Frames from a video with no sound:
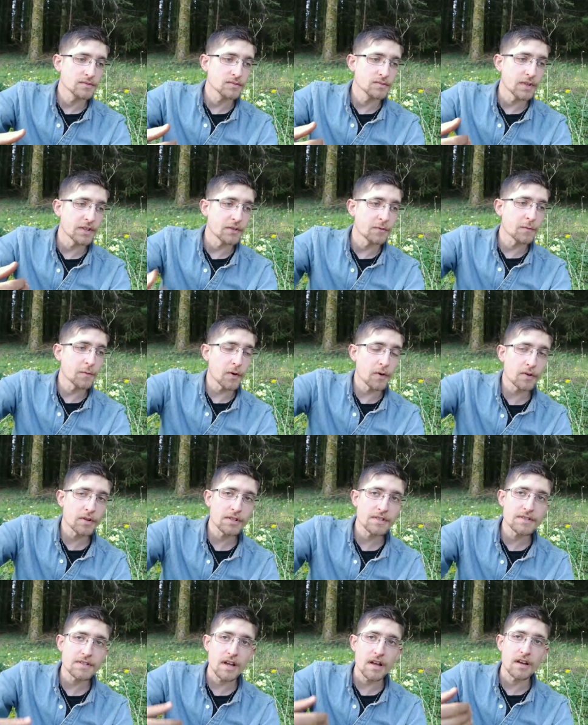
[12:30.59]
when you
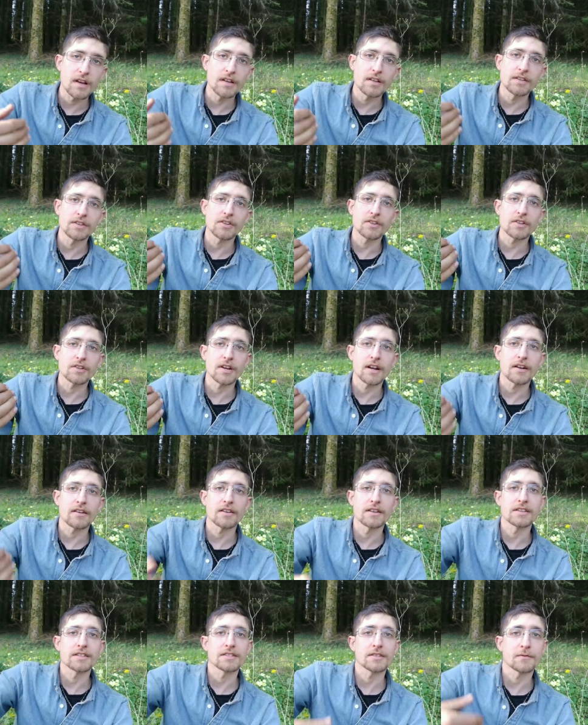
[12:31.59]
focus on your
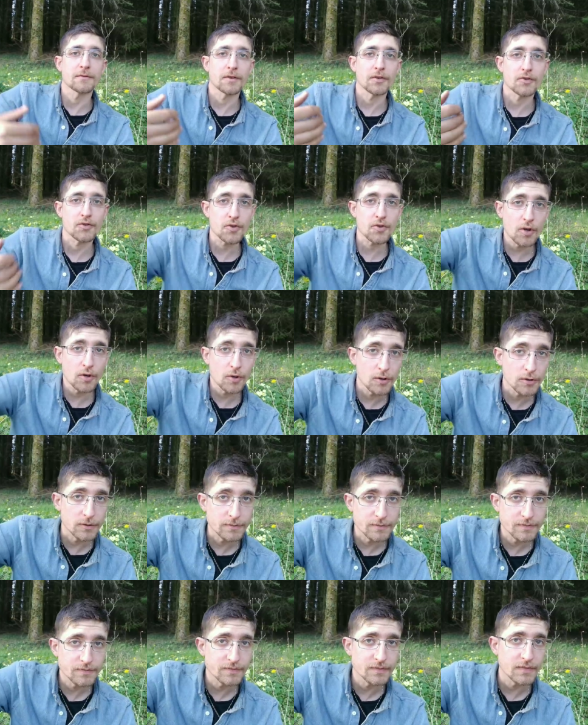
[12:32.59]
areas of control,
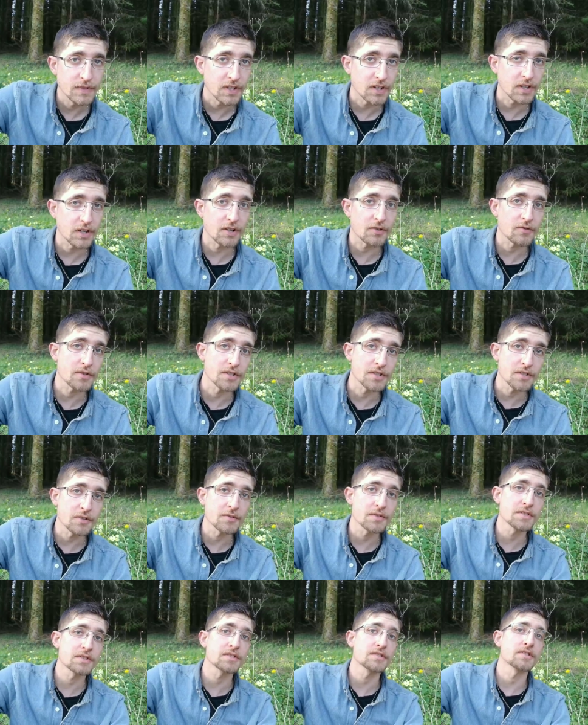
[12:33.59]
you're going to
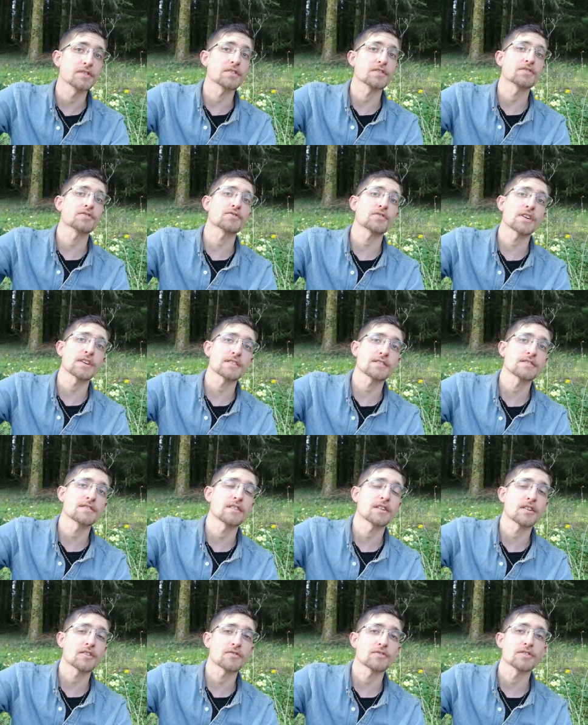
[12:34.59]
reduce your stress,
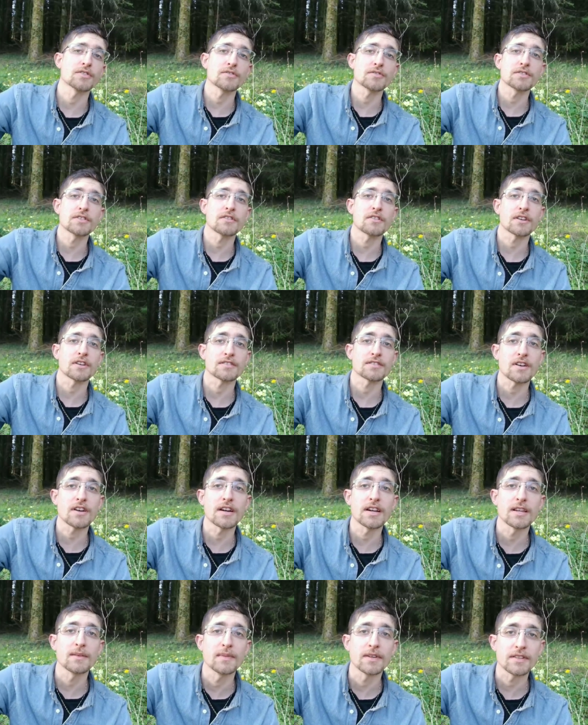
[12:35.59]
you're going to reduce your
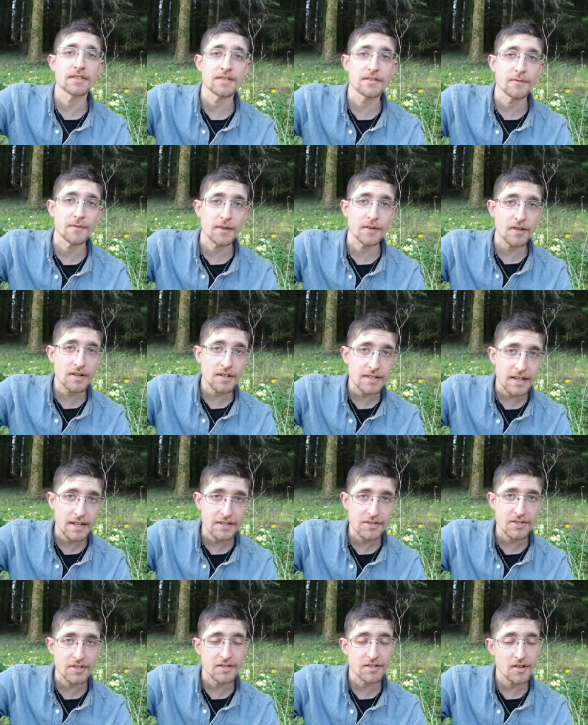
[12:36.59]
anxiety because if your
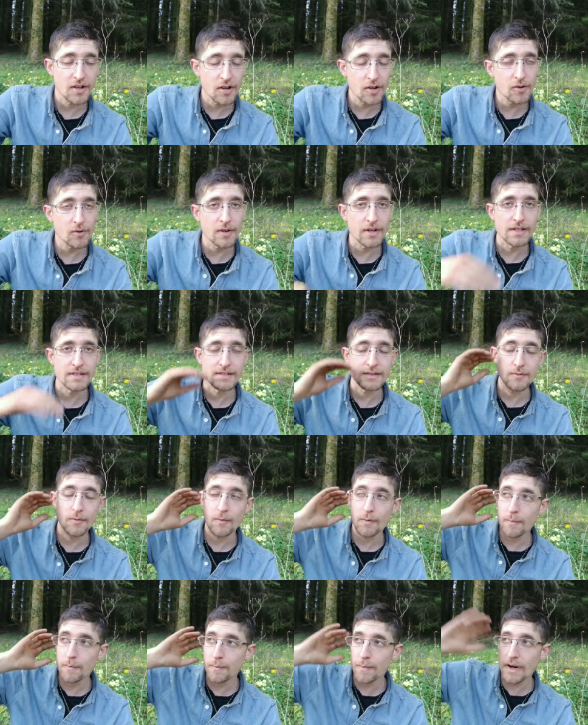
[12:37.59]
attention is always
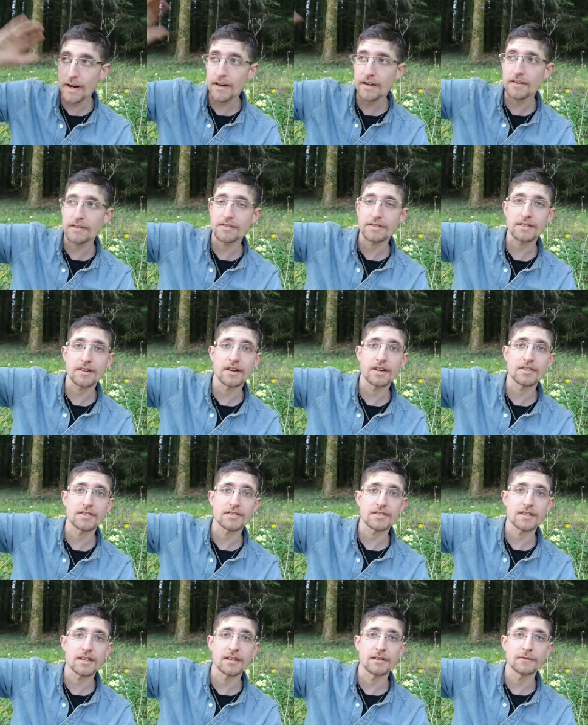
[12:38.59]
far outside
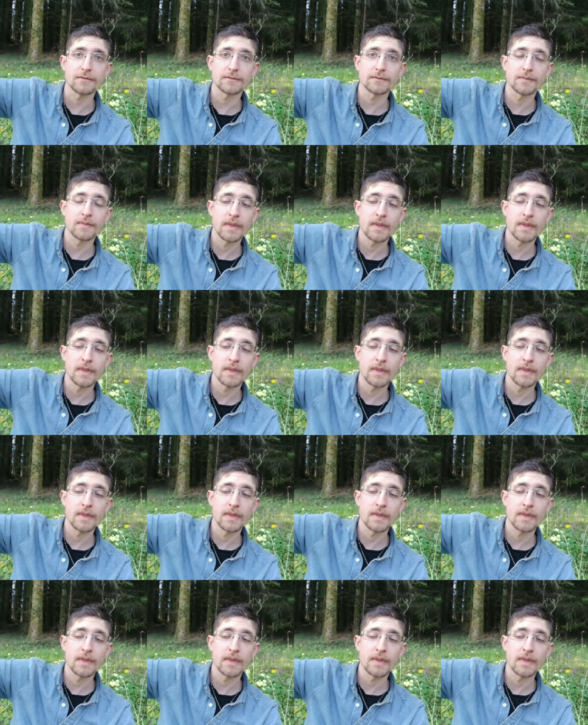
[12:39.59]
yourself,